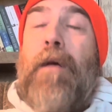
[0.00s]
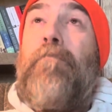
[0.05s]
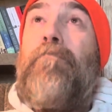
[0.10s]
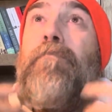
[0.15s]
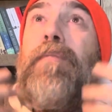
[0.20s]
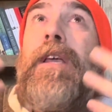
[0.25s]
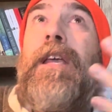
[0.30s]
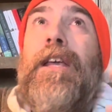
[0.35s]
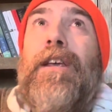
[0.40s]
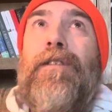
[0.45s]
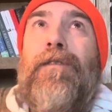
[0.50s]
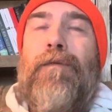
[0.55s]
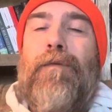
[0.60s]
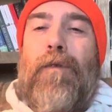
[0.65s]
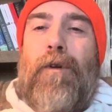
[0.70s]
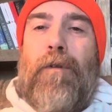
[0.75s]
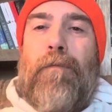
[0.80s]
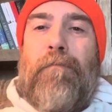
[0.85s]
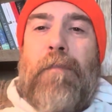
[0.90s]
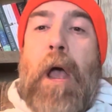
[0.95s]

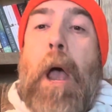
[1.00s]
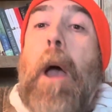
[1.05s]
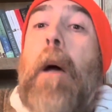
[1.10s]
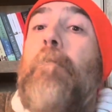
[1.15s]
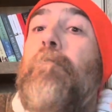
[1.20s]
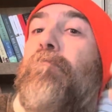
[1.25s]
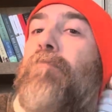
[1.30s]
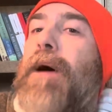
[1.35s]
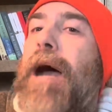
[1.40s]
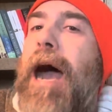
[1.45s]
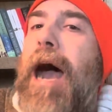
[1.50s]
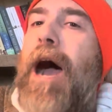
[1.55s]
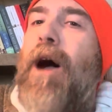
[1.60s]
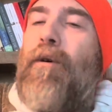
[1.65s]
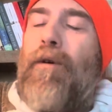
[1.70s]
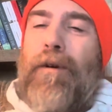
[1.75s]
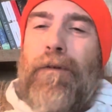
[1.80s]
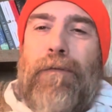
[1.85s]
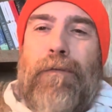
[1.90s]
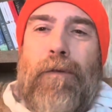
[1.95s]
peaceful,
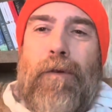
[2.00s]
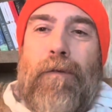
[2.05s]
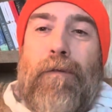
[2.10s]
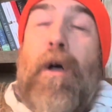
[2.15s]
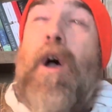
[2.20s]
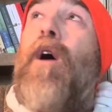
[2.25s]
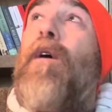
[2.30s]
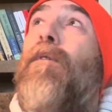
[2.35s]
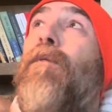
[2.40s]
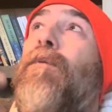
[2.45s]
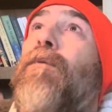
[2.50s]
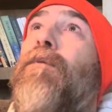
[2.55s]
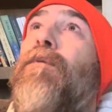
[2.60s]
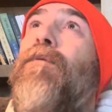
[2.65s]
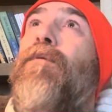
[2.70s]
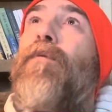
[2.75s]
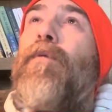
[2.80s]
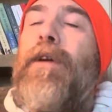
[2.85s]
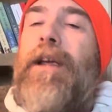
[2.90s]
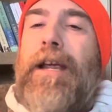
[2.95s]
powerful,
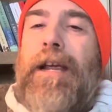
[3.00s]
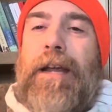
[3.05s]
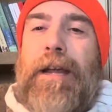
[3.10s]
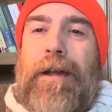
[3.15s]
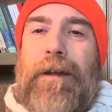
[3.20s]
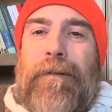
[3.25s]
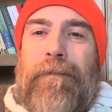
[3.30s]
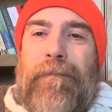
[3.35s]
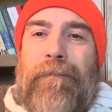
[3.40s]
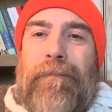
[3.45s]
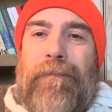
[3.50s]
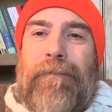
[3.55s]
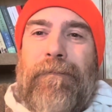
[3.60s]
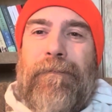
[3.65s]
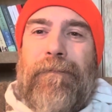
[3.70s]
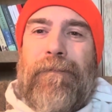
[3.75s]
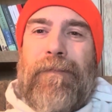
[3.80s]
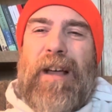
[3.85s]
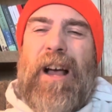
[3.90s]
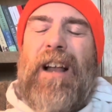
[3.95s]
free,
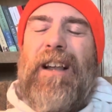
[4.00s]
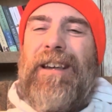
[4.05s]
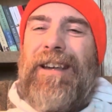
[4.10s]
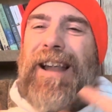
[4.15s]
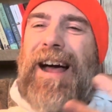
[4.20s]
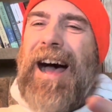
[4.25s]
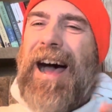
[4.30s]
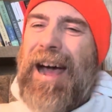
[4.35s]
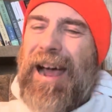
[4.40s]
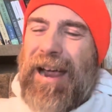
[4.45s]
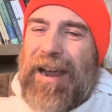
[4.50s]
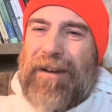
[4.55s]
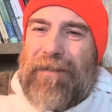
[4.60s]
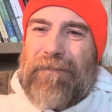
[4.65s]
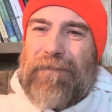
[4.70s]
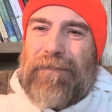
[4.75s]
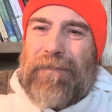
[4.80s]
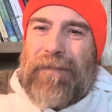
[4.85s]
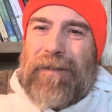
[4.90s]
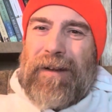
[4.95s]

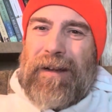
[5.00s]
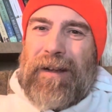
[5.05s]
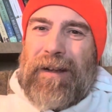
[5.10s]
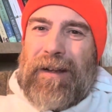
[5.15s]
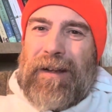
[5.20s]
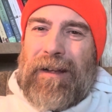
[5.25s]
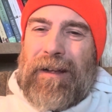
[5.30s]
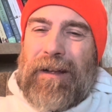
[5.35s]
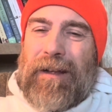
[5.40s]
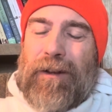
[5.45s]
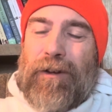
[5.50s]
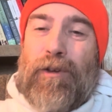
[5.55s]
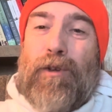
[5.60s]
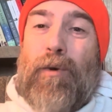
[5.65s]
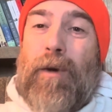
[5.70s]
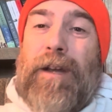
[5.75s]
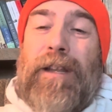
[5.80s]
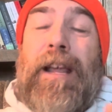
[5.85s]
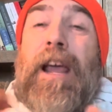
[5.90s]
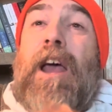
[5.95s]
alive.
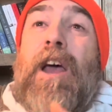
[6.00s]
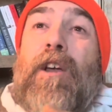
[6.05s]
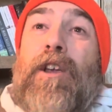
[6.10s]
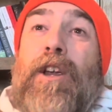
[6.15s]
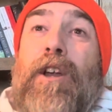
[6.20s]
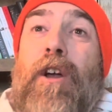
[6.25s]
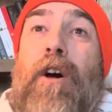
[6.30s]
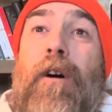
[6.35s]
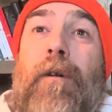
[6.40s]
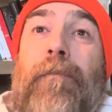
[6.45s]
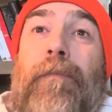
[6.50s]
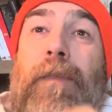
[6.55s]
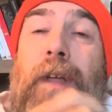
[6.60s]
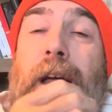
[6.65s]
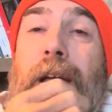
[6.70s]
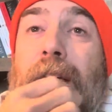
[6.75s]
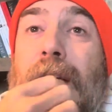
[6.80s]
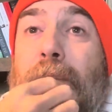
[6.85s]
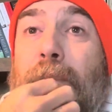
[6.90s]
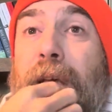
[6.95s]
doing things. You know,
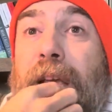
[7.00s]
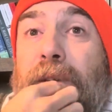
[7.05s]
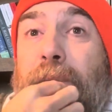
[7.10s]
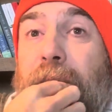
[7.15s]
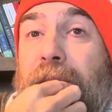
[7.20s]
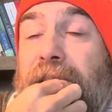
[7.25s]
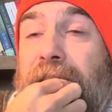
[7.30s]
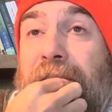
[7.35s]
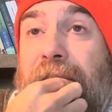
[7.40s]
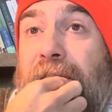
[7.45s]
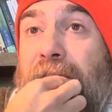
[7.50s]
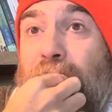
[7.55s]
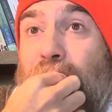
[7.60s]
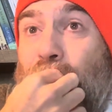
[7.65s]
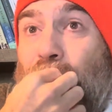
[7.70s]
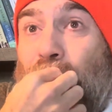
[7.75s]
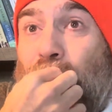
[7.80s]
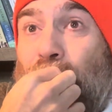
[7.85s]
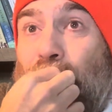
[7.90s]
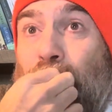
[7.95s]
it makes me sad
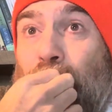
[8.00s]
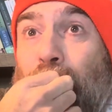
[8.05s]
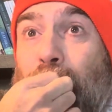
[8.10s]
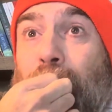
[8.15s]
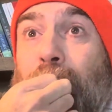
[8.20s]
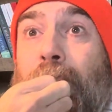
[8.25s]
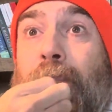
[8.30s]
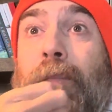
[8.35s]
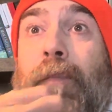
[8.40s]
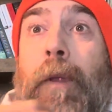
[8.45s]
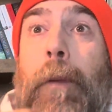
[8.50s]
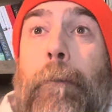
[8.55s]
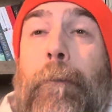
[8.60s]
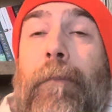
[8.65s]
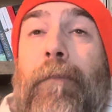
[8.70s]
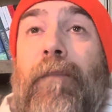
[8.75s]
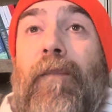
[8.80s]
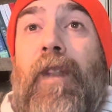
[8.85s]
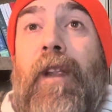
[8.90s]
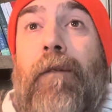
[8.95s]

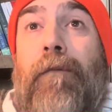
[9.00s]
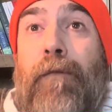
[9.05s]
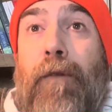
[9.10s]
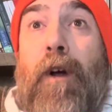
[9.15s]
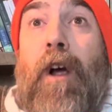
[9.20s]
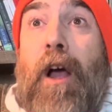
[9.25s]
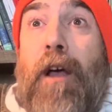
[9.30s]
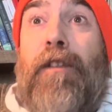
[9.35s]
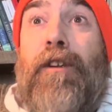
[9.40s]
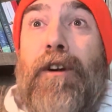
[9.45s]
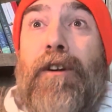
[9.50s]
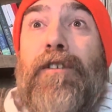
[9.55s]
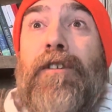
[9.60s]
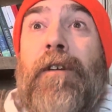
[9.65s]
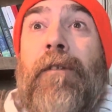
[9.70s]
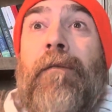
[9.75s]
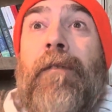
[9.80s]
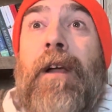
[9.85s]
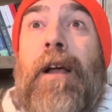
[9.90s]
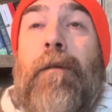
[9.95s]
for
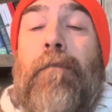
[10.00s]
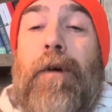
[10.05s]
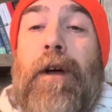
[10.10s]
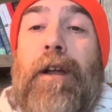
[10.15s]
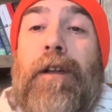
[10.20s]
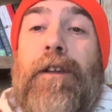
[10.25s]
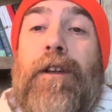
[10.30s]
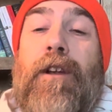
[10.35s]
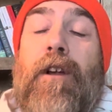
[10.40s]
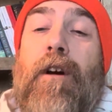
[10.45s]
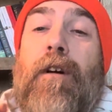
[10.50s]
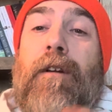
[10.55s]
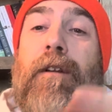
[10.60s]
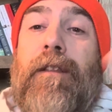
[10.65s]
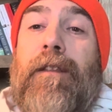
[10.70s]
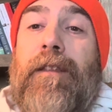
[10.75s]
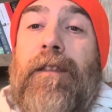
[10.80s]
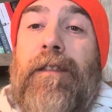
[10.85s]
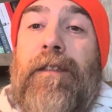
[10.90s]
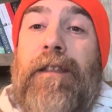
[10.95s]
others, but, you know,
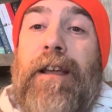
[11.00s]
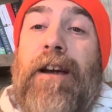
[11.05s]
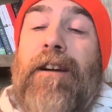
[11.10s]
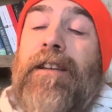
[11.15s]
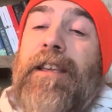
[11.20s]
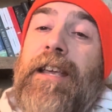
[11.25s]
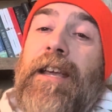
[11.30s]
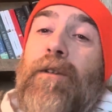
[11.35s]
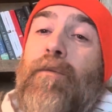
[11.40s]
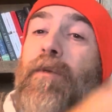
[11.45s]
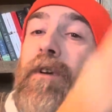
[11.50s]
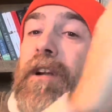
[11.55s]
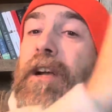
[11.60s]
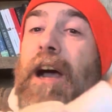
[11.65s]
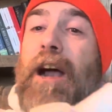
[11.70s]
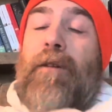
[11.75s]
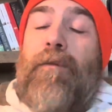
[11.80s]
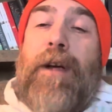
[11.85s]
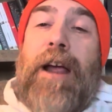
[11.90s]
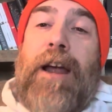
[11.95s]
their kid would have
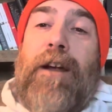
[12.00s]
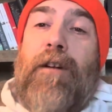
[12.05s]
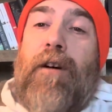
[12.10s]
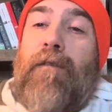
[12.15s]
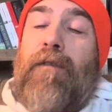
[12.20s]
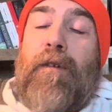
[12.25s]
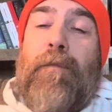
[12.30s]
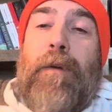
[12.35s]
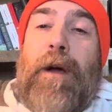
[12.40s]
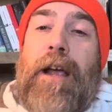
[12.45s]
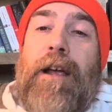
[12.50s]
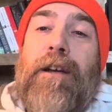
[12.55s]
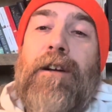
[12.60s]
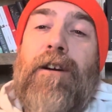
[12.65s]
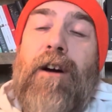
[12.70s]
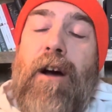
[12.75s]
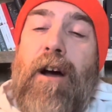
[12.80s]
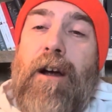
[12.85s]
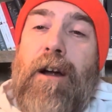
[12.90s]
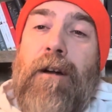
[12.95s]
got ran over by a
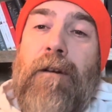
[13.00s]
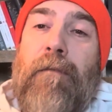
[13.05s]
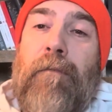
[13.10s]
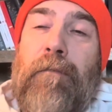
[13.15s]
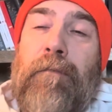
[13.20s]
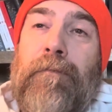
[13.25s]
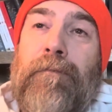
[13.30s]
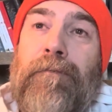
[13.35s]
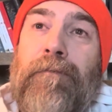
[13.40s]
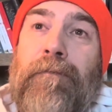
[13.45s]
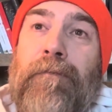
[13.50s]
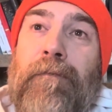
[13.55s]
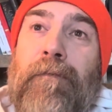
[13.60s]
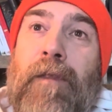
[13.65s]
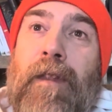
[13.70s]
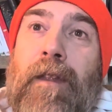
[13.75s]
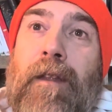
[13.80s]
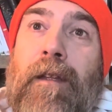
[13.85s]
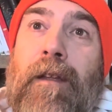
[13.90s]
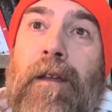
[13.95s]
car.
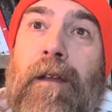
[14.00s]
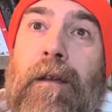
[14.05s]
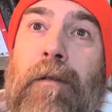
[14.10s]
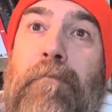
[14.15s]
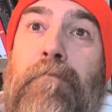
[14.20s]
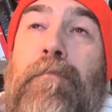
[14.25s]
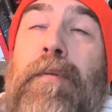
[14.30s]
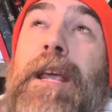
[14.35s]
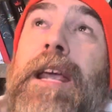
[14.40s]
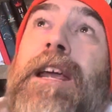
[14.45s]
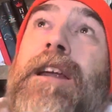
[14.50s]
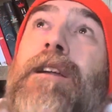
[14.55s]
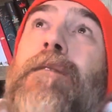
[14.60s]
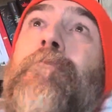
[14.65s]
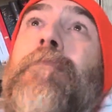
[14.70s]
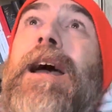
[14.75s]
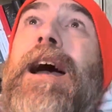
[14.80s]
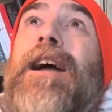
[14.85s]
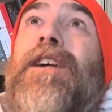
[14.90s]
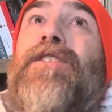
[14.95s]
Being a
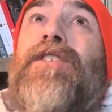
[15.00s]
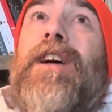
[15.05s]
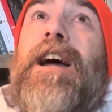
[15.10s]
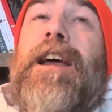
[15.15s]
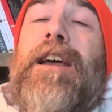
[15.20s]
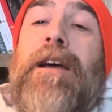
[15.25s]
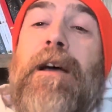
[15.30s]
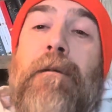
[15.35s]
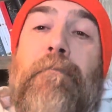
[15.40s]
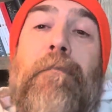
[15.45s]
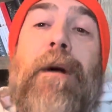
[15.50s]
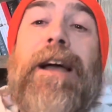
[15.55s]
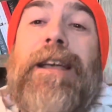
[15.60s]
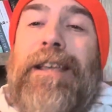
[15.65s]
magi, my